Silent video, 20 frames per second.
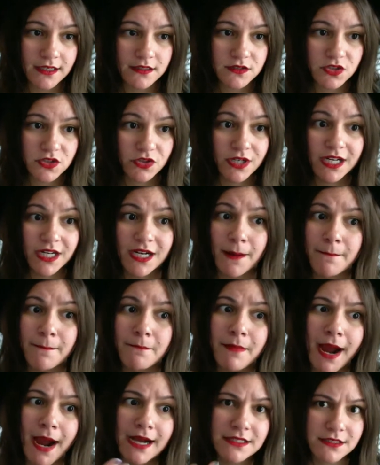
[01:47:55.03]
So you're getting a
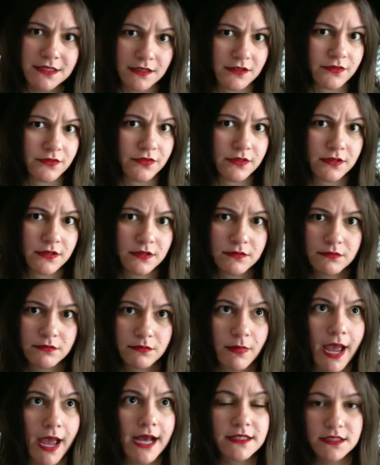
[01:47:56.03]
massive
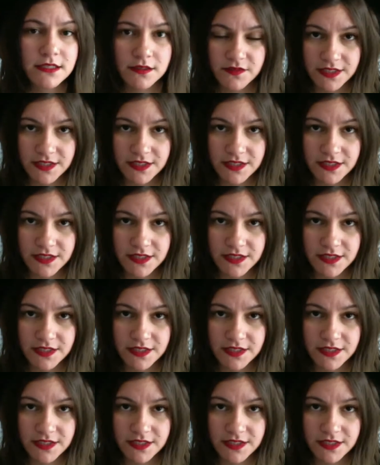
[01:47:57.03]
massive